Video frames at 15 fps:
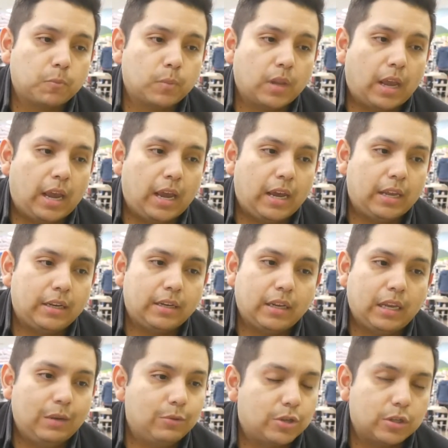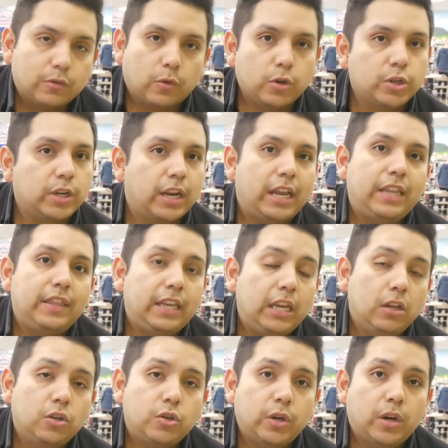And he was just fortunate. I hit the
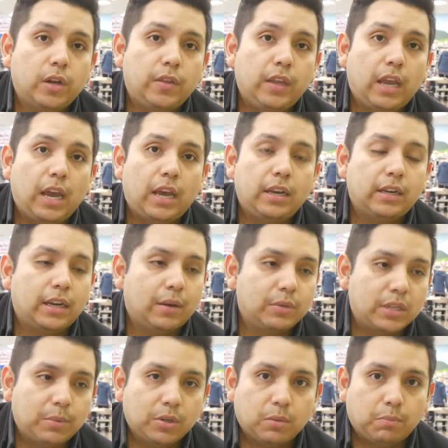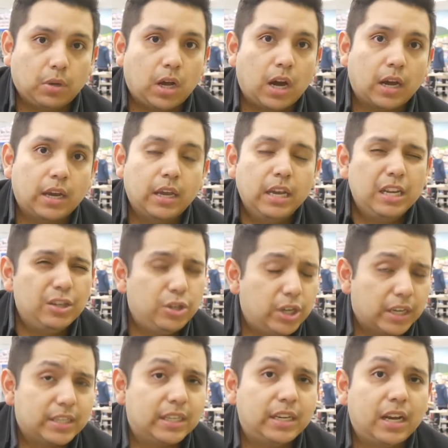heal trigger at the end, and I was able to block
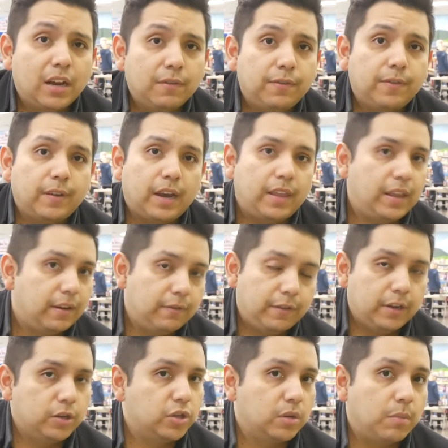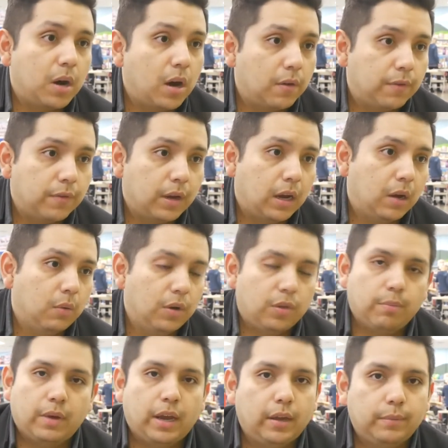just enough and then finish him off
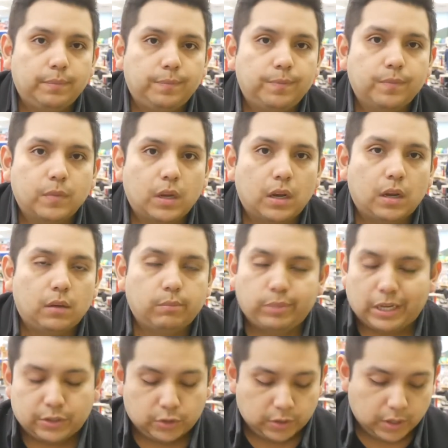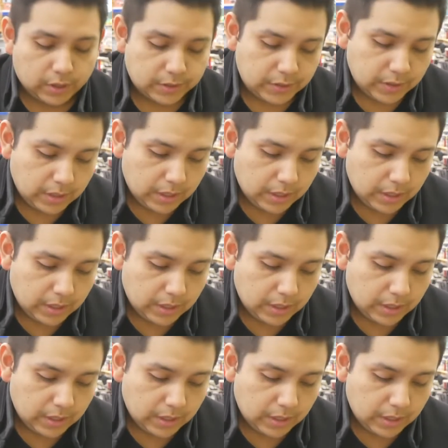with my blaster darts.